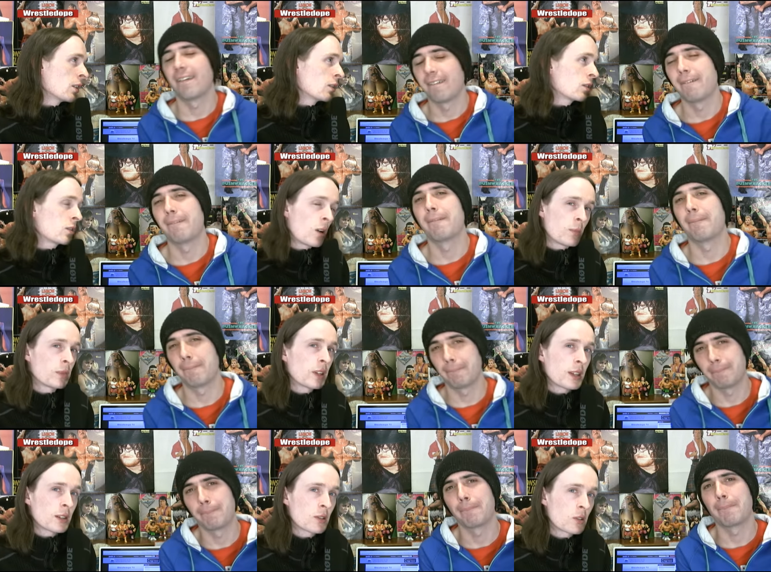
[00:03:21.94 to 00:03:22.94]

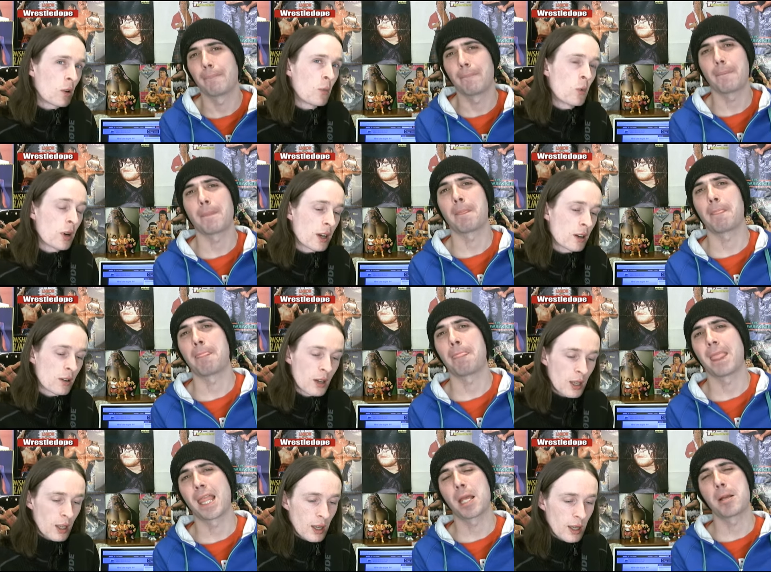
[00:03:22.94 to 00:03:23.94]
Speaker 1: something, somewhere,
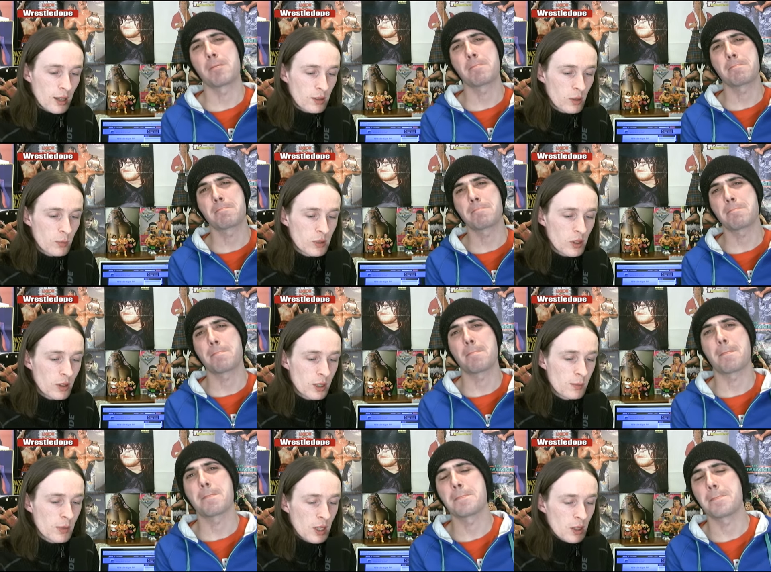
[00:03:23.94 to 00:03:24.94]
uh,
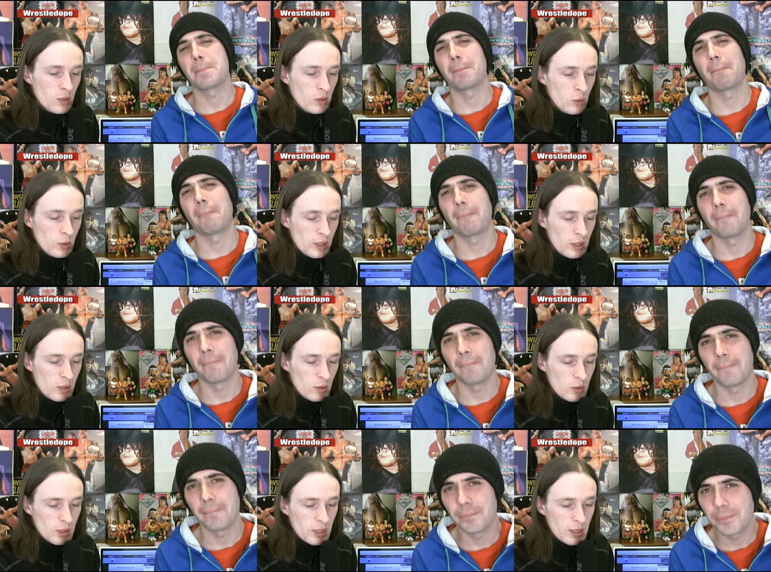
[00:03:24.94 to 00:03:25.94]
sometime. So, you
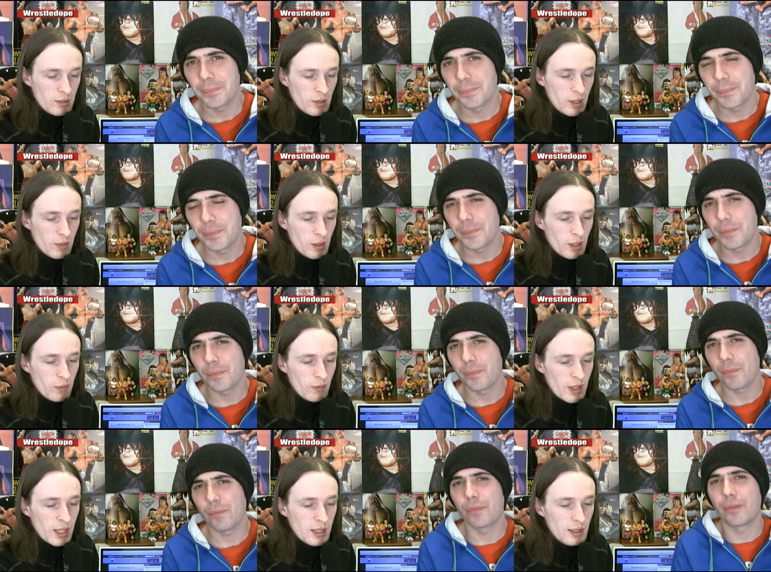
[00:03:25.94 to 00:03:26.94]
know, he's kind of got a
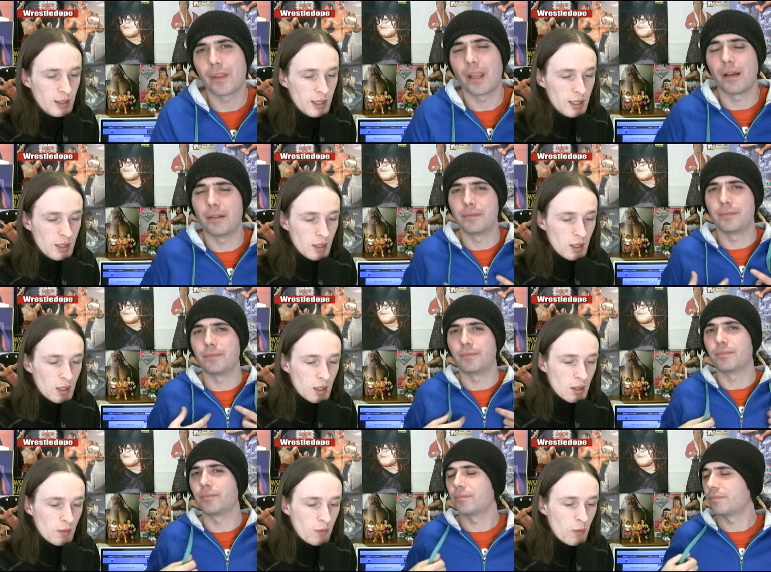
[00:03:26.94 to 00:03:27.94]
vaguely
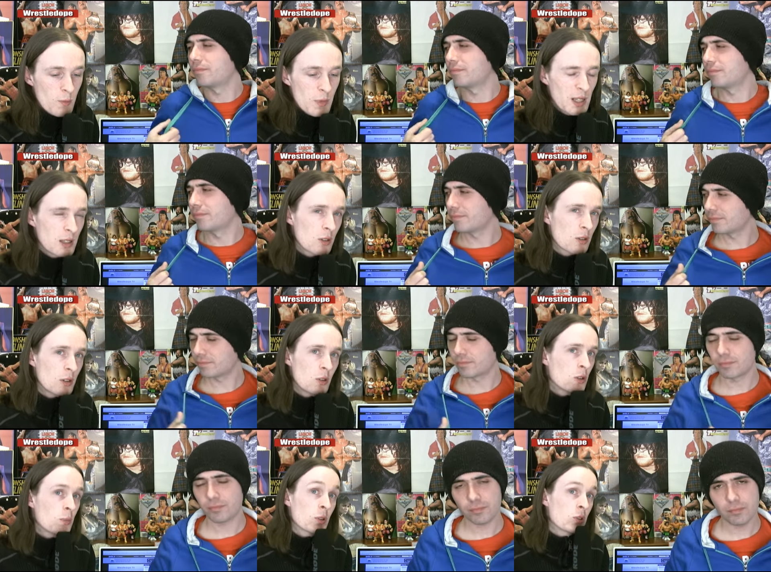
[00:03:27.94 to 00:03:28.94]
familiar
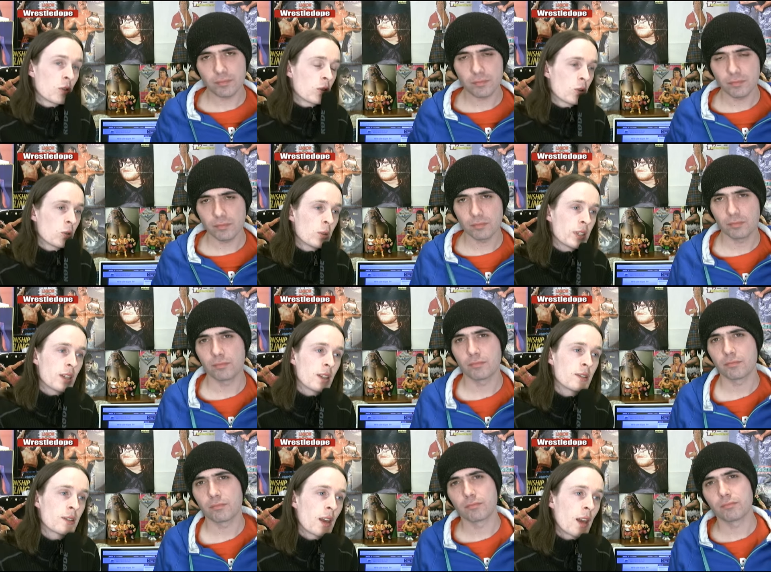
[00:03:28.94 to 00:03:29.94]
look, but don't know who he
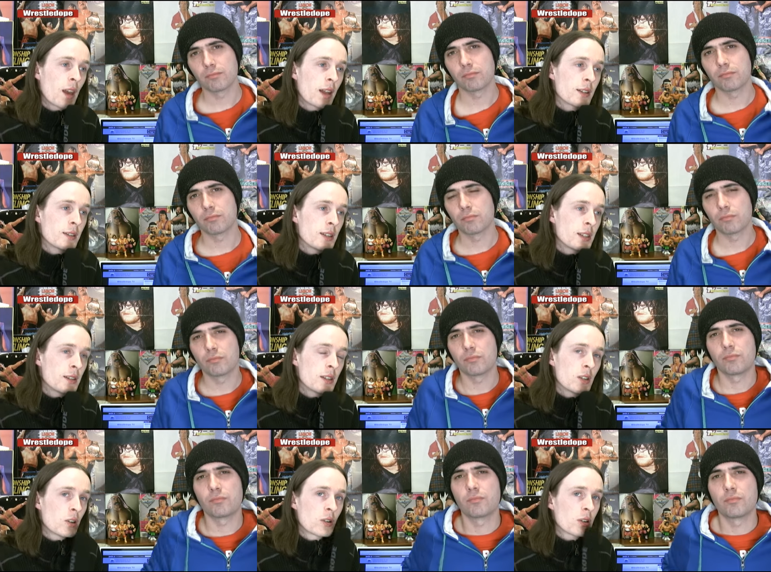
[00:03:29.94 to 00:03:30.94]
is. And indeed, the
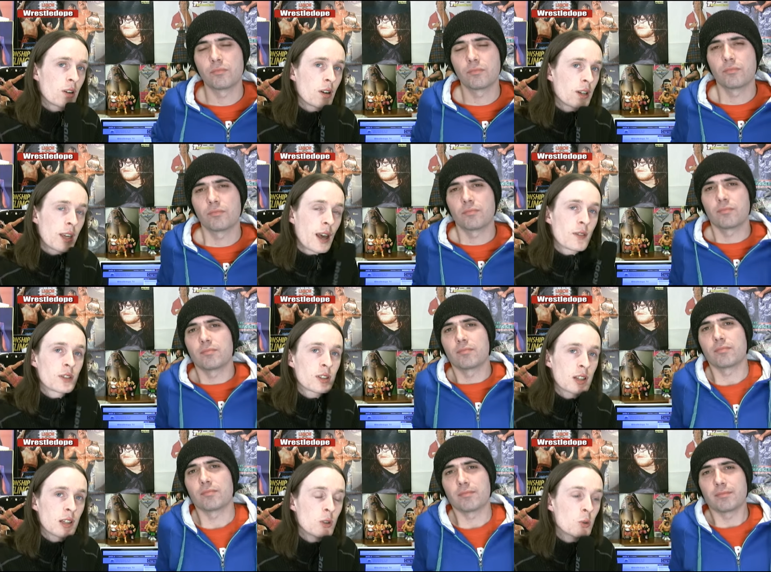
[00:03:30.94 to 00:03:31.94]
younger guy haven't a
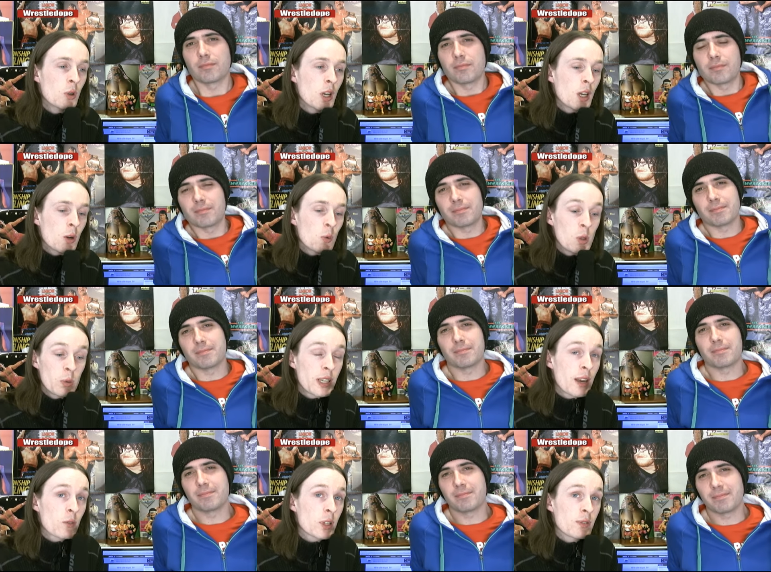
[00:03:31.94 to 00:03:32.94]
clue. Will we
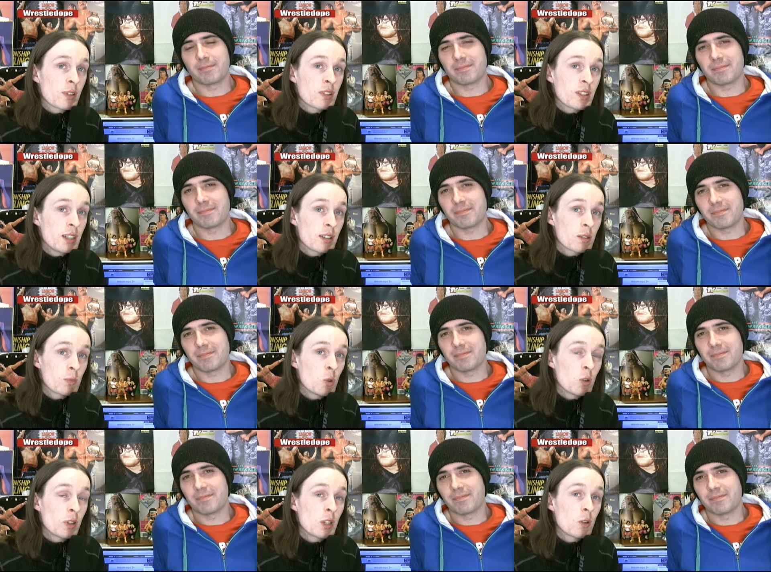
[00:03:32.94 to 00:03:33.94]
ever even see this
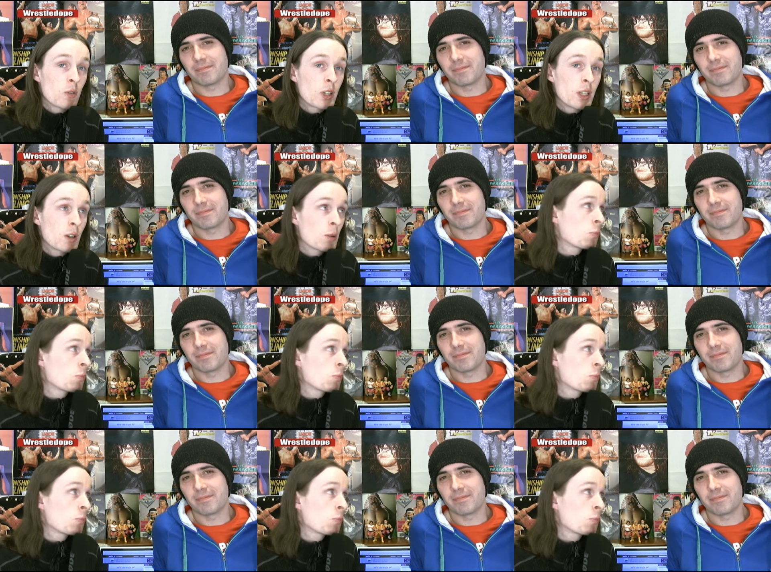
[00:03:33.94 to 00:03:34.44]
movie over here?